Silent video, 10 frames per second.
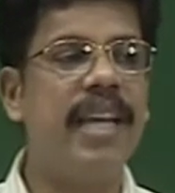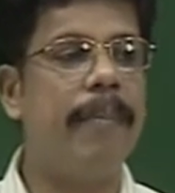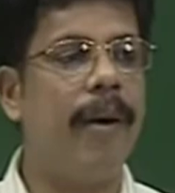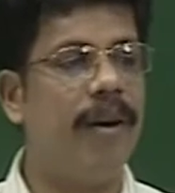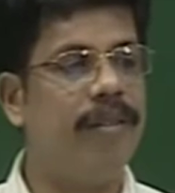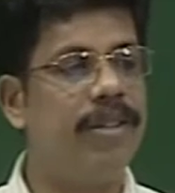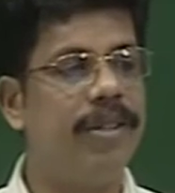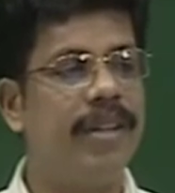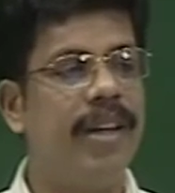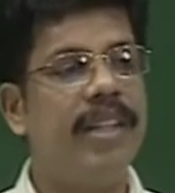about
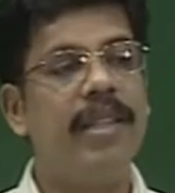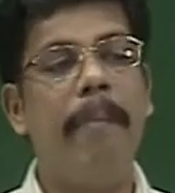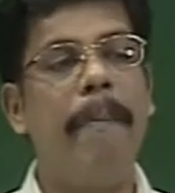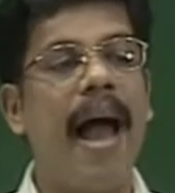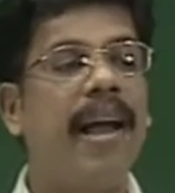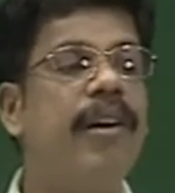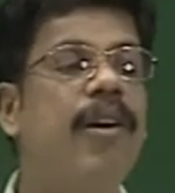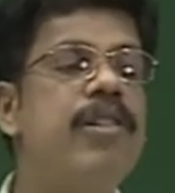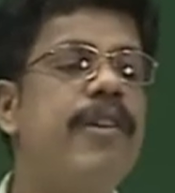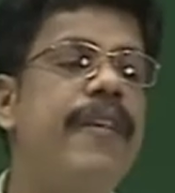the
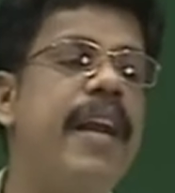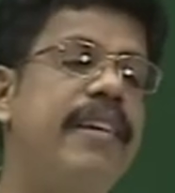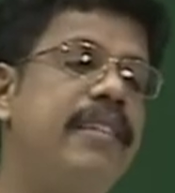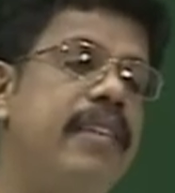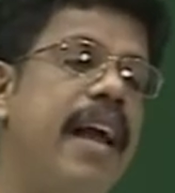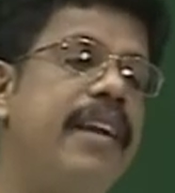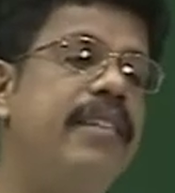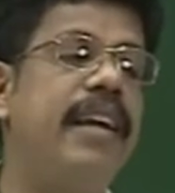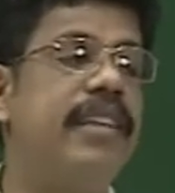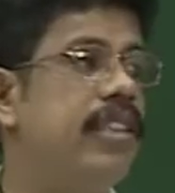background of an understanding
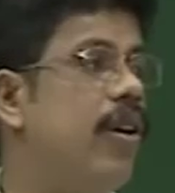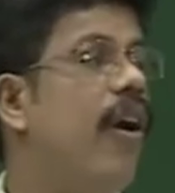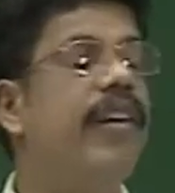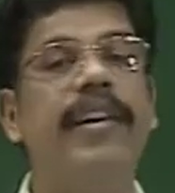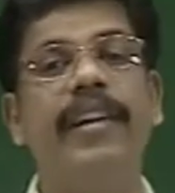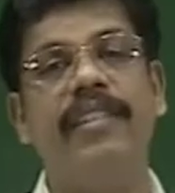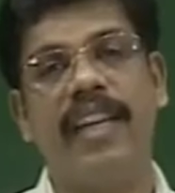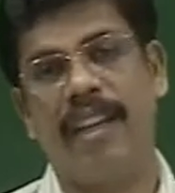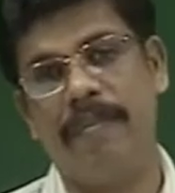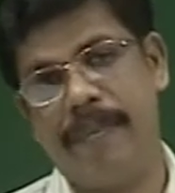that has already
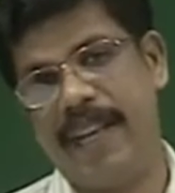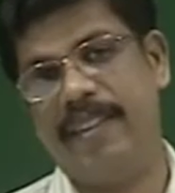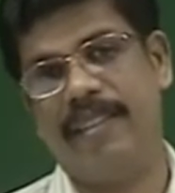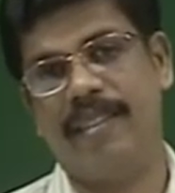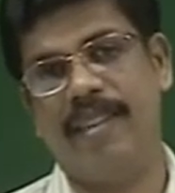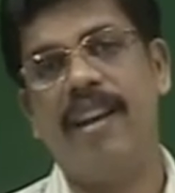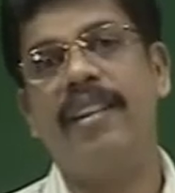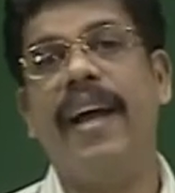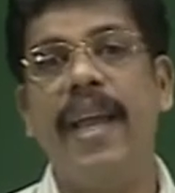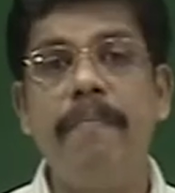taken place,
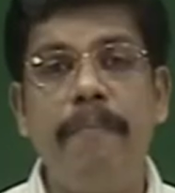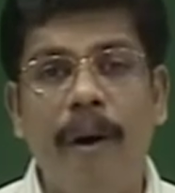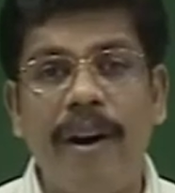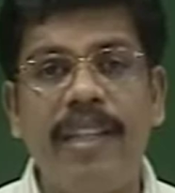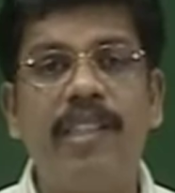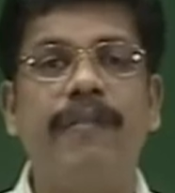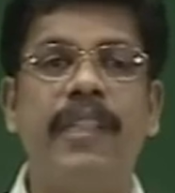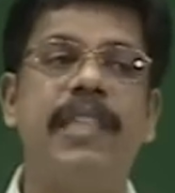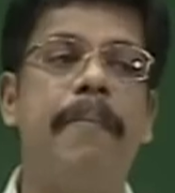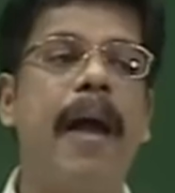the importance of
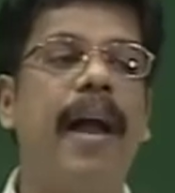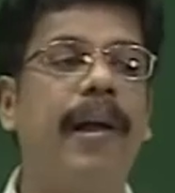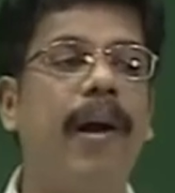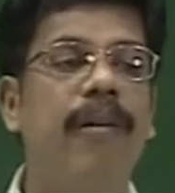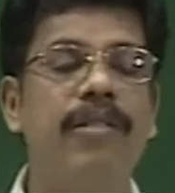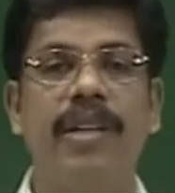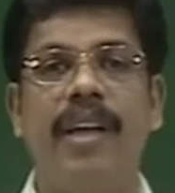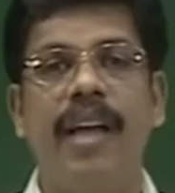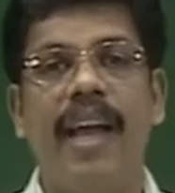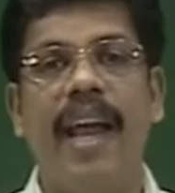such a background
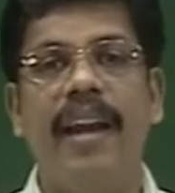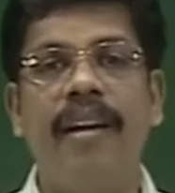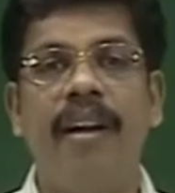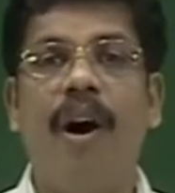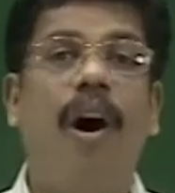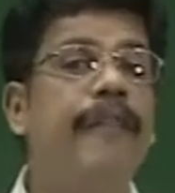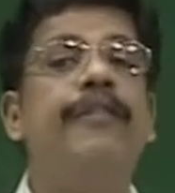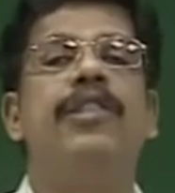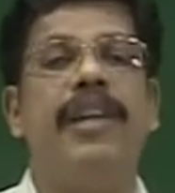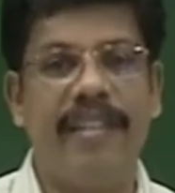in all
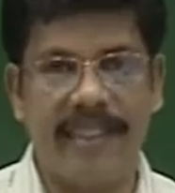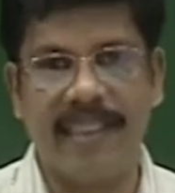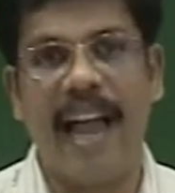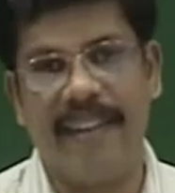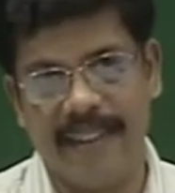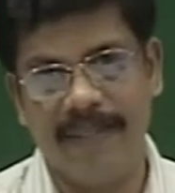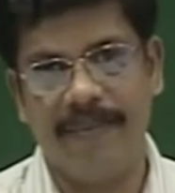future understanding.